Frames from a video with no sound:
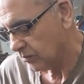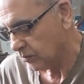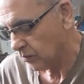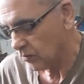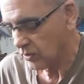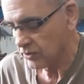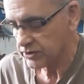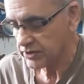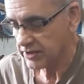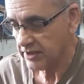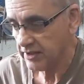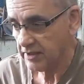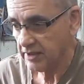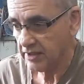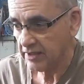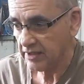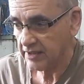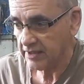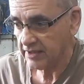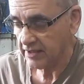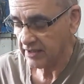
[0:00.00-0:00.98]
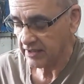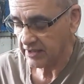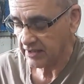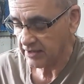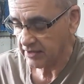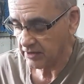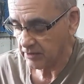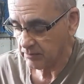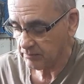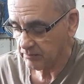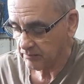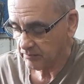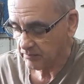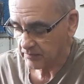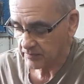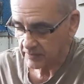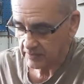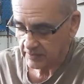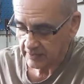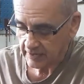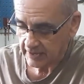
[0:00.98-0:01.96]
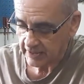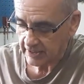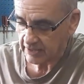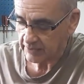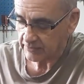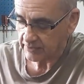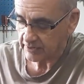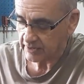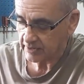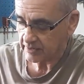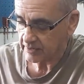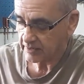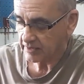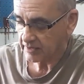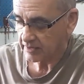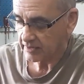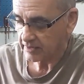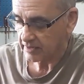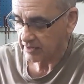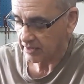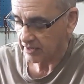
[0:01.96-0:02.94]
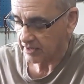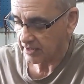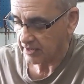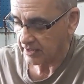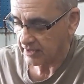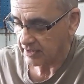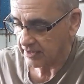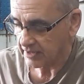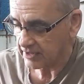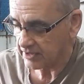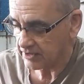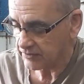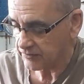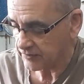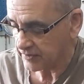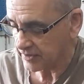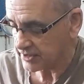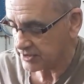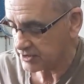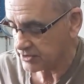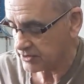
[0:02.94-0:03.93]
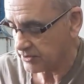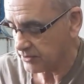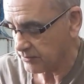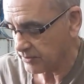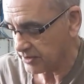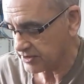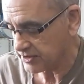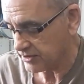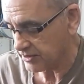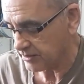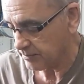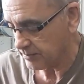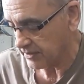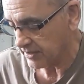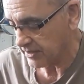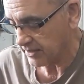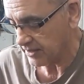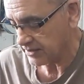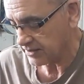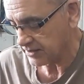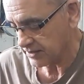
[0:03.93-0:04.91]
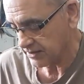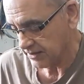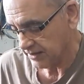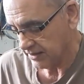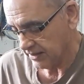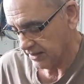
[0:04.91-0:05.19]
what's in them, how they're interface to the rest of the parts,